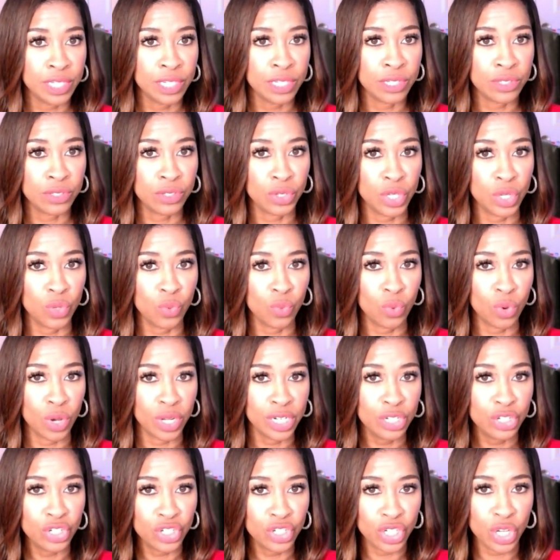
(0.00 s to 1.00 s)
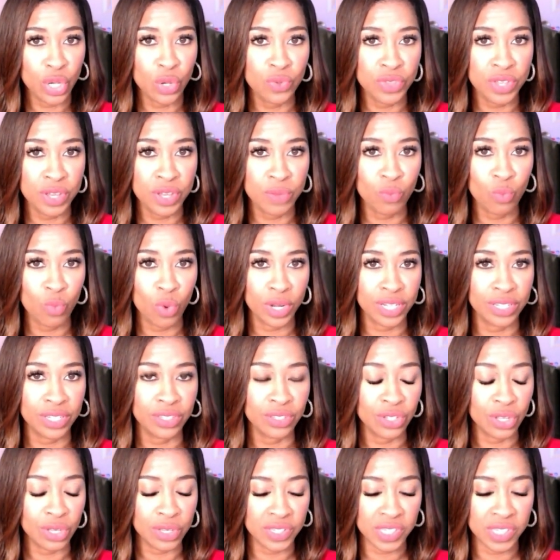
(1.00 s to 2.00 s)
So you want to show them what it
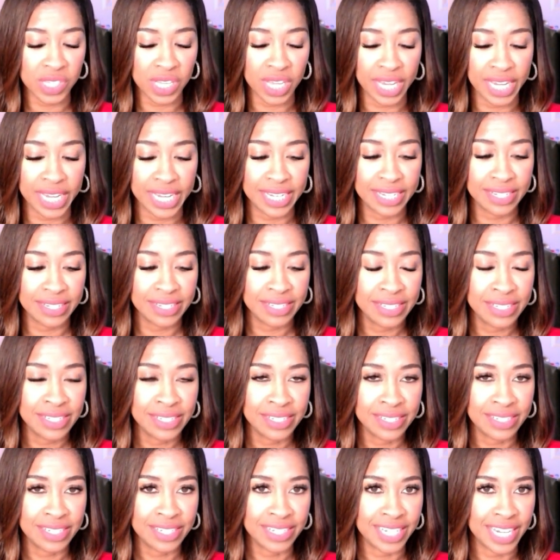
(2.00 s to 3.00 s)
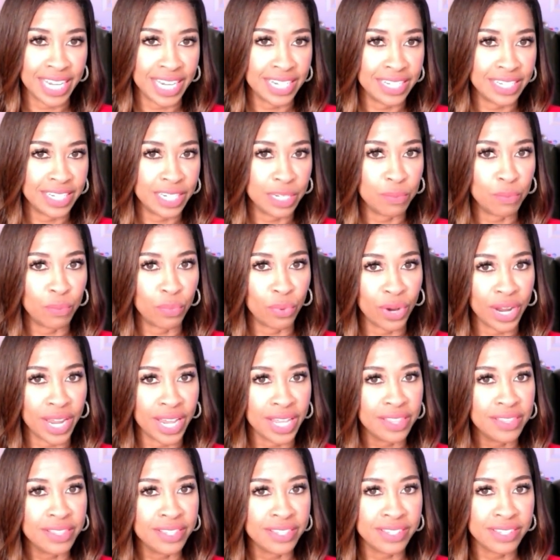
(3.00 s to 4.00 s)
looks like to take deep
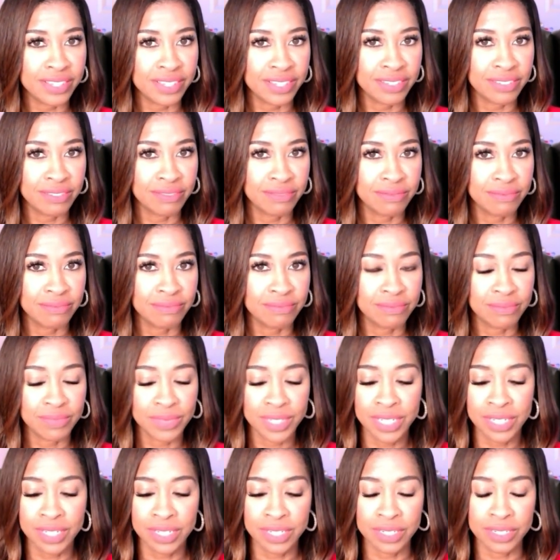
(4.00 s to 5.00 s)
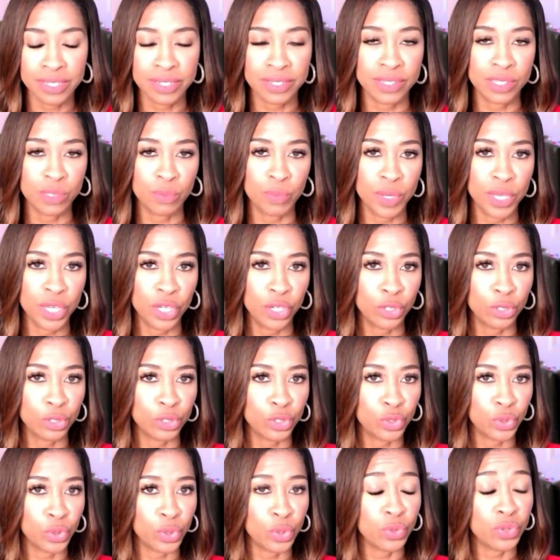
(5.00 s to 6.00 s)
breaths, to speak your
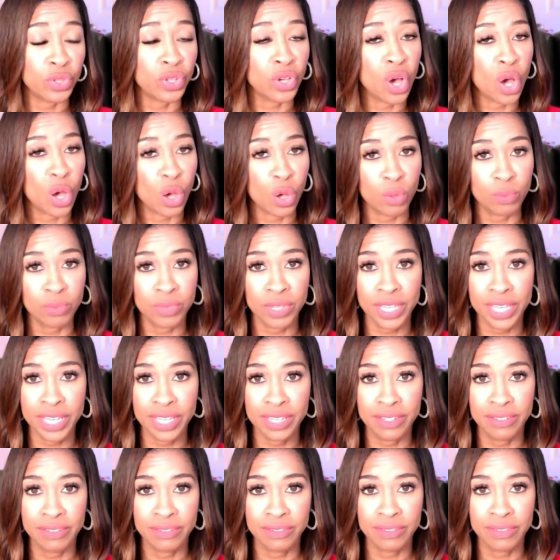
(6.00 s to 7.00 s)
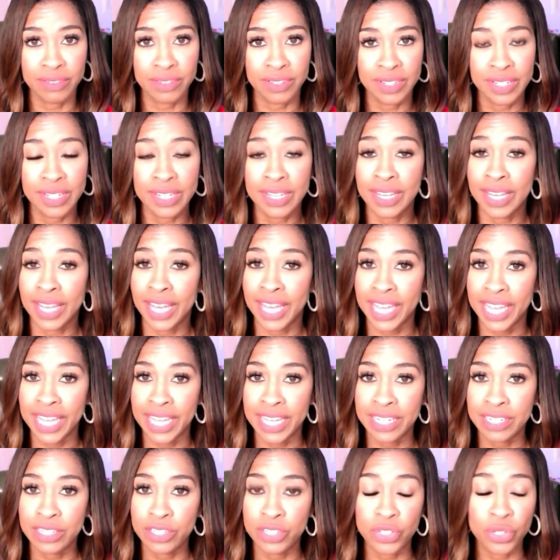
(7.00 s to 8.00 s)
truth calmly,
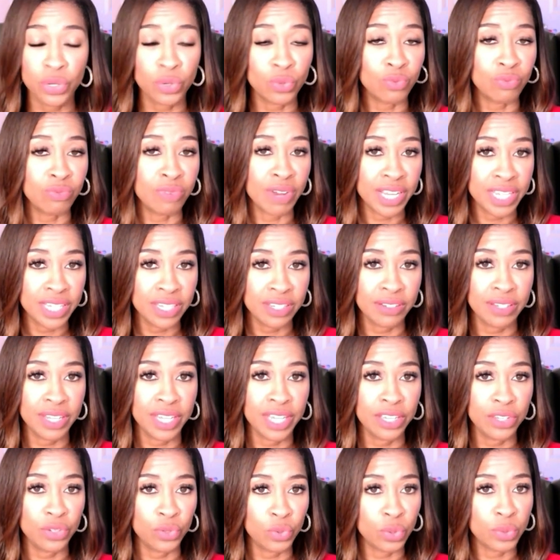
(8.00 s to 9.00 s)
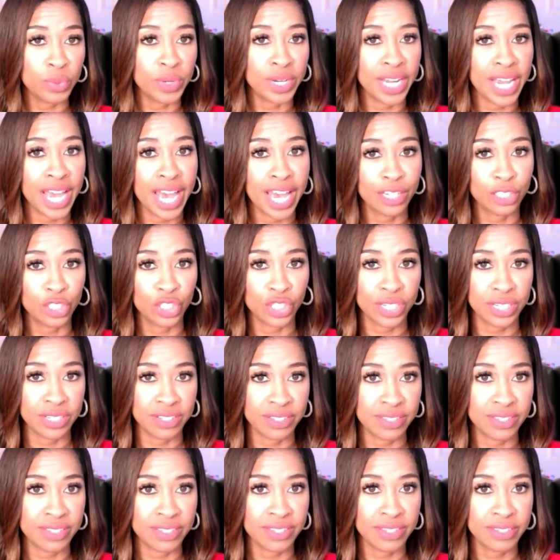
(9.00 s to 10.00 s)
and to regulate your
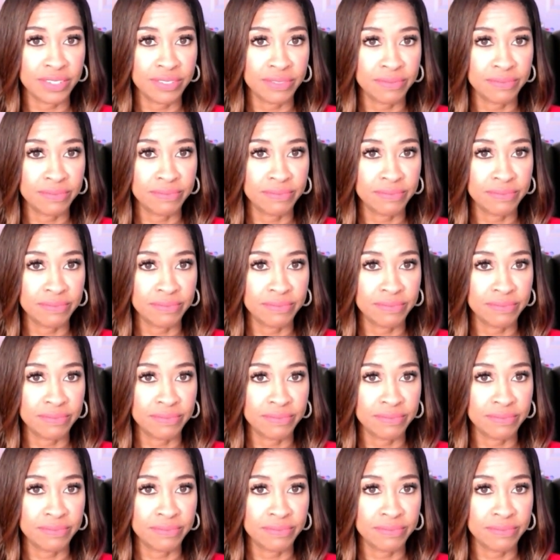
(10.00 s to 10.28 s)
reactions.